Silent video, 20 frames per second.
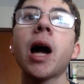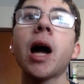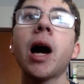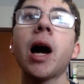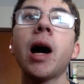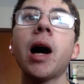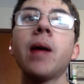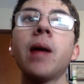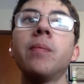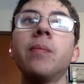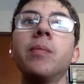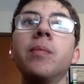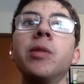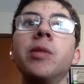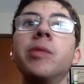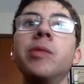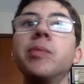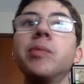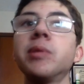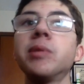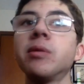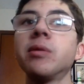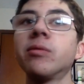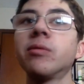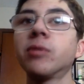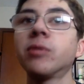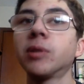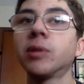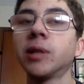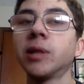Um, the moon in
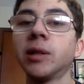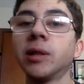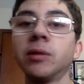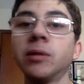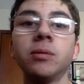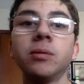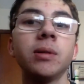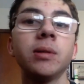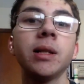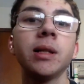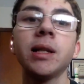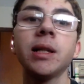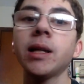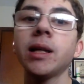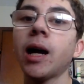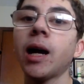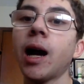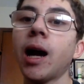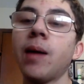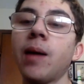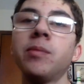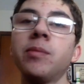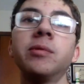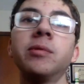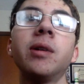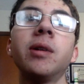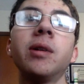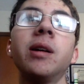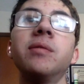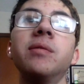Virgo um,
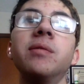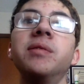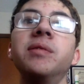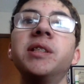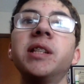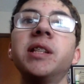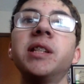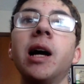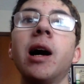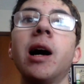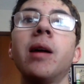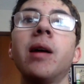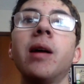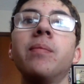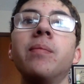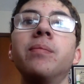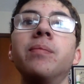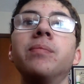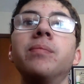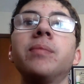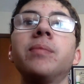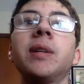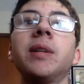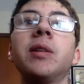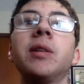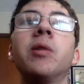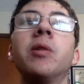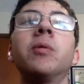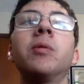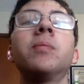loves, um, you
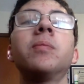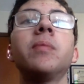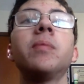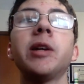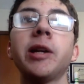know,